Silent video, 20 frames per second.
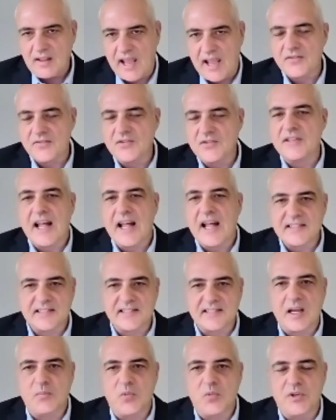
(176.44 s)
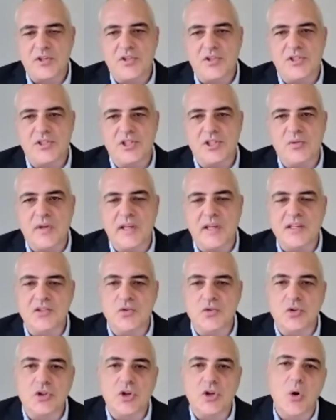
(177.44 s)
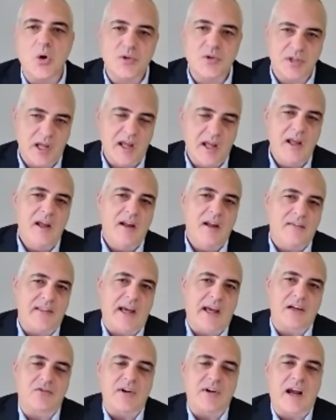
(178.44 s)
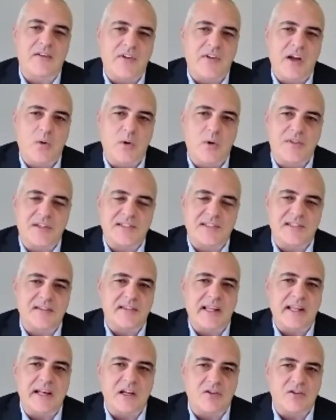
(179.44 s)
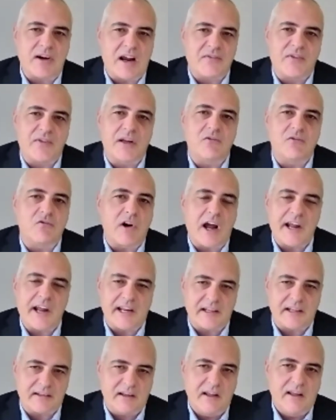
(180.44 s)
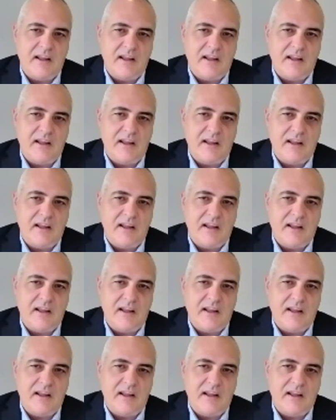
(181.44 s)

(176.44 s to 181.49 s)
After that step, what you do is you coat that graphite with a synthetic graphite rind.